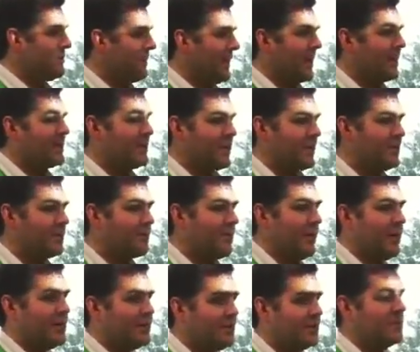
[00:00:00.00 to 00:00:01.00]
next nearest
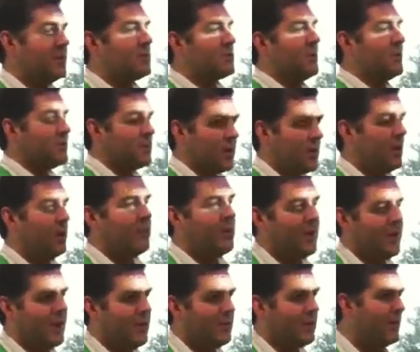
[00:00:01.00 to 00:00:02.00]
place is this one, so go over
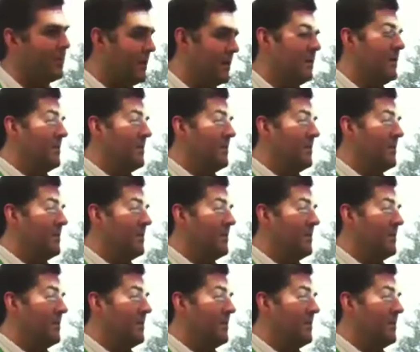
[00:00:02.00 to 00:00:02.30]
here and